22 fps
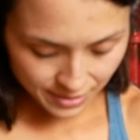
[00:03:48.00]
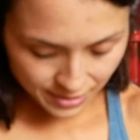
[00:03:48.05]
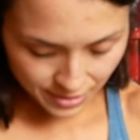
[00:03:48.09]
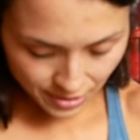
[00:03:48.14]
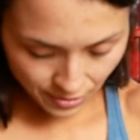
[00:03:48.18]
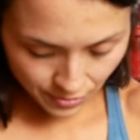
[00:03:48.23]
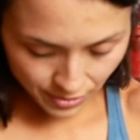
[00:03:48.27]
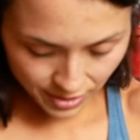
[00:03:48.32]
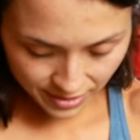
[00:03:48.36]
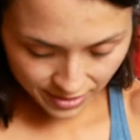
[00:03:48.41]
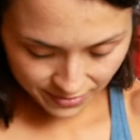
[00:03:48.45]

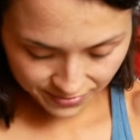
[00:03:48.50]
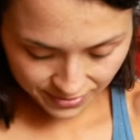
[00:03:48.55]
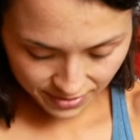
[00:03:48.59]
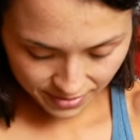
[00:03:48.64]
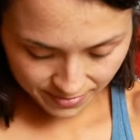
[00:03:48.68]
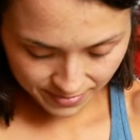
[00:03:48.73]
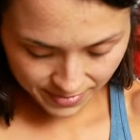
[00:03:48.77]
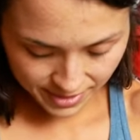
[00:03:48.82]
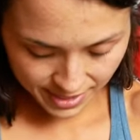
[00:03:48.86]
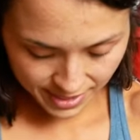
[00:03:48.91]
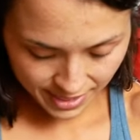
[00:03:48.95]
Going
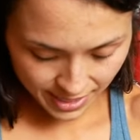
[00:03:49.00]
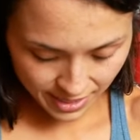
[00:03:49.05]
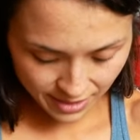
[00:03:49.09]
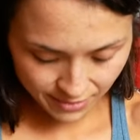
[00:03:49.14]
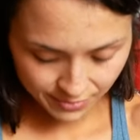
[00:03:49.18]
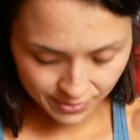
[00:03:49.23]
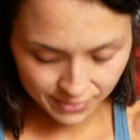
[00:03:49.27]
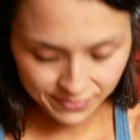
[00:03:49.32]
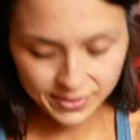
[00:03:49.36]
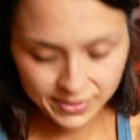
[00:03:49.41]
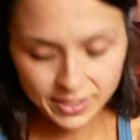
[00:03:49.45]
from there,
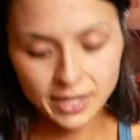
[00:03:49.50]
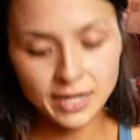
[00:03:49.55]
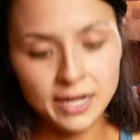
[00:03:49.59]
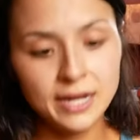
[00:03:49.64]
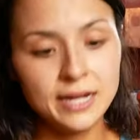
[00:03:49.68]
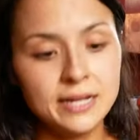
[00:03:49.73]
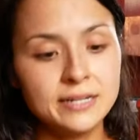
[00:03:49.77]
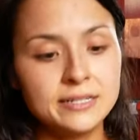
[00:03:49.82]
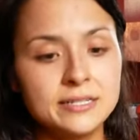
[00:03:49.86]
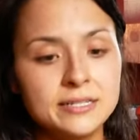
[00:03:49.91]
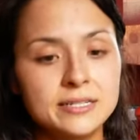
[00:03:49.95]
we've
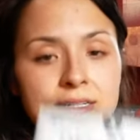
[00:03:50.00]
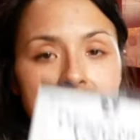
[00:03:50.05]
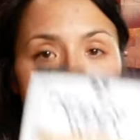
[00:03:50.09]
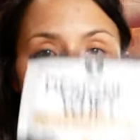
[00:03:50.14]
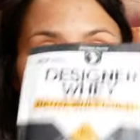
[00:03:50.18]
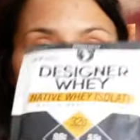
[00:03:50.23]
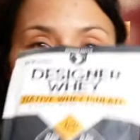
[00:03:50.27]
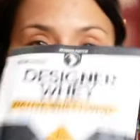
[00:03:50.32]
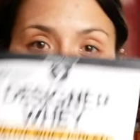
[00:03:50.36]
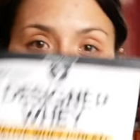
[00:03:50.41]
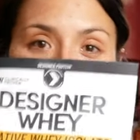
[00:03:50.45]
got
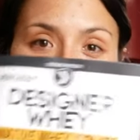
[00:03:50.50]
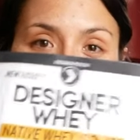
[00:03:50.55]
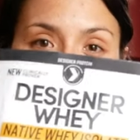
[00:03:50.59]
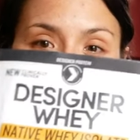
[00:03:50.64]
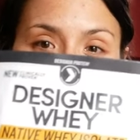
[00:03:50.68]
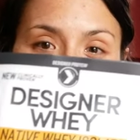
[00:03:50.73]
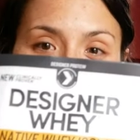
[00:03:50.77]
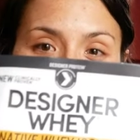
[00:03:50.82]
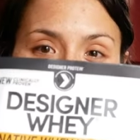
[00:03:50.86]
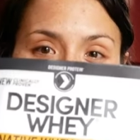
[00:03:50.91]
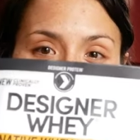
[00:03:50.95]
Designer
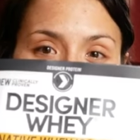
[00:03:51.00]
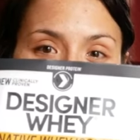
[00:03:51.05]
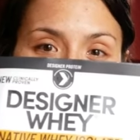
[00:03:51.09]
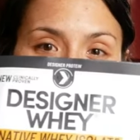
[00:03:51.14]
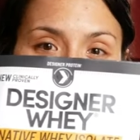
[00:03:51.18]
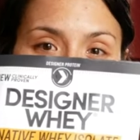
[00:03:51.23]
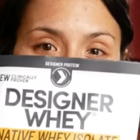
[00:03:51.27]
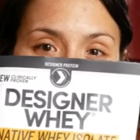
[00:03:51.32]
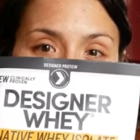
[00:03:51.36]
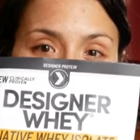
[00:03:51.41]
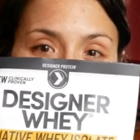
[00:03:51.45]
Way
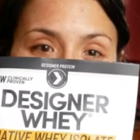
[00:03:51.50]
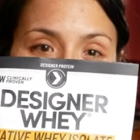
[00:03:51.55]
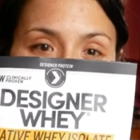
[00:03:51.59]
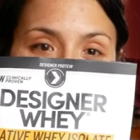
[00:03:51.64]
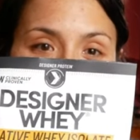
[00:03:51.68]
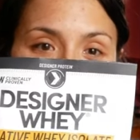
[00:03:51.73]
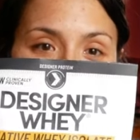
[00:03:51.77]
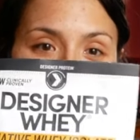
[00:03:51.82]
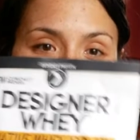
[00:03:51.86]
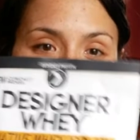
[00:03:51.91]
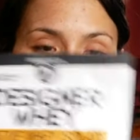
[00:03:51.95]

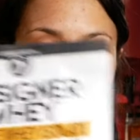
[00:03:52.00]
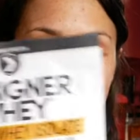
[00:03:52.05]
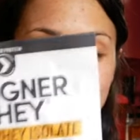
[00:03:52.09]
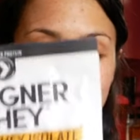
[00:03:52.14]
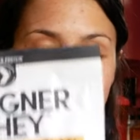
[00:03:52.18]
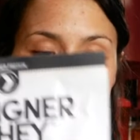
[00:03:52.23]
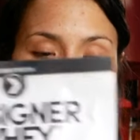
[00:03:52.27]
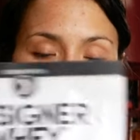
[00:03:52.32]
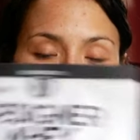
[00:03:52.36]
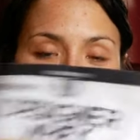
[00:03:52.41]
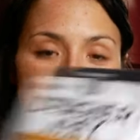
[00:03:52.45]
Isolate
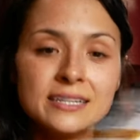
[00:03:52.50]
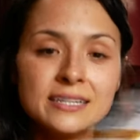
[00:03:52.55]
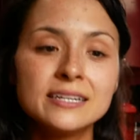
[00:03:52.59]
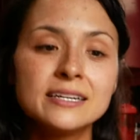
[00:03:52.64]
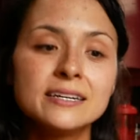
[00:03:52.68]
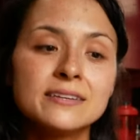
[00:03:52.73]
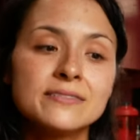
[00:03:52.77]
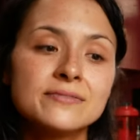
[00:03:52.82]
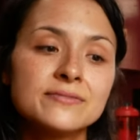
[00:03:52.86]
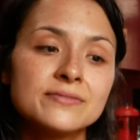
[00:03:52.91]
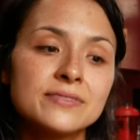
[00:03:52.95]

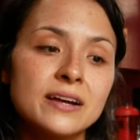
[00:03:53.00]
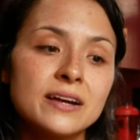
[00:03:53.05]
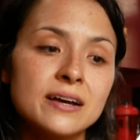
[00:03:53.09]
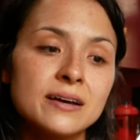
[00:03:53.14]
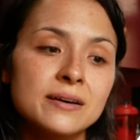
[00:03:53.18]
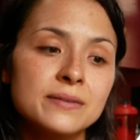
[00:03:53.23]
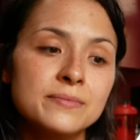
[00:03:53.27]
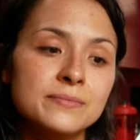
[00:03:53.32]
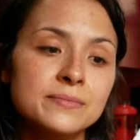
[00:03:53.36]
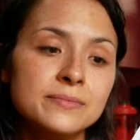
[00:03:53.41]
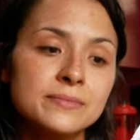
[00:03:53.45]

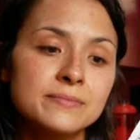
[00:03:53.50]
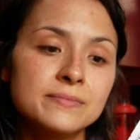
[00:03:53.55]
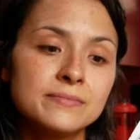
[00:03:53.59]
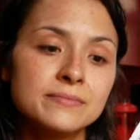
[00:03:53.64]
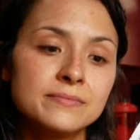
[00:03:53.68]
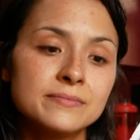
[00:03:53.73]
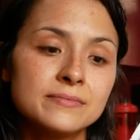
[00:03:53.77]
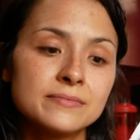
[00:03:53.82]
from